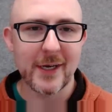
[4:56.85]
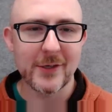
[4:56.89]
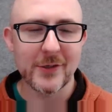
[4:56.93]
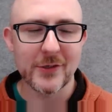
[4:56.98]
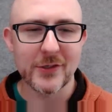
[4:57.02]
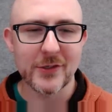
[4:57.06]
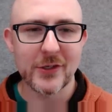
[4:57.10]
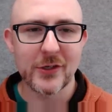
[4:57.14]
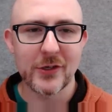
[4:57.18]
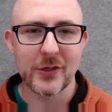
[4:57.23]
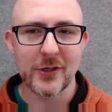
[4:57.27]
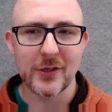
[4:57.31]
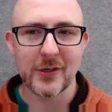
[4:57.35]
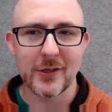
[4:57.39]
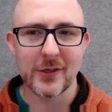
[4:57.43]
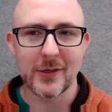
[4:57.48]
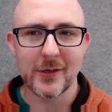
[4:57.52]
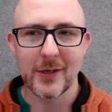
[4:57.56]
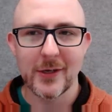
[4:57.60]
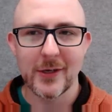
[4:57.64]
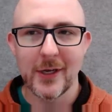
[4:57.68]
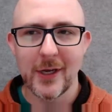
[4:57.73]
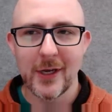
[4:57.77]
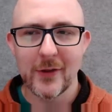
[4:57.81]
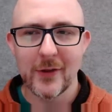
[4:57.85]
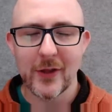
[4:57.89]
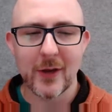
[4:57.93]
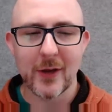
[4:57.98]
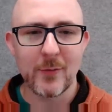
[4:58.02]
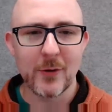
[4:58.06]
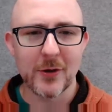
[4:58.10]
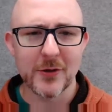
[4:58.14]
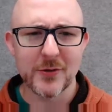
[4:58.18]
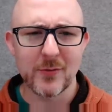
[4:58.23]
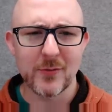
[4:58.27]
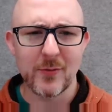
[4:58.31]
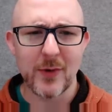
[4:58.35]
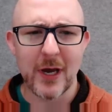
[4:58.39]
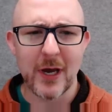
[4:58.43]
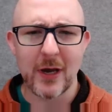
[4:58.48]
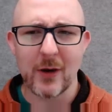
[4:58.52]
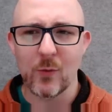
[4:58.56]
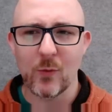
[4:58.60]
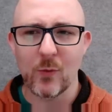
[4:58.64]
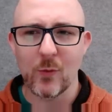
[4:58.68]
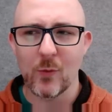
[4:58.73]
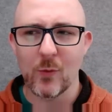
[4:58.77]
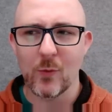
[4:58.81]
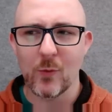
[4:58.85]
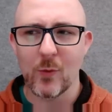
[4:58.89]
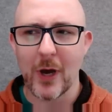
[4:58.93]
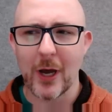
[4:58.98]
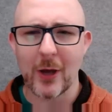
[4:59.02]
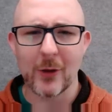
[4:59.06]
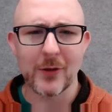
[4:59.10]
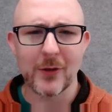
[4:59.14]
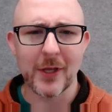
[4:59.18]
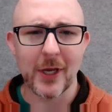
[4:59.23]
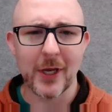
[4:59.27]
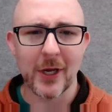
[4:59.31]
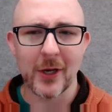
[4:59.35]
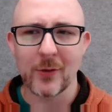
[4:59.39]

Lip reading: just couldn't think I'm also wildly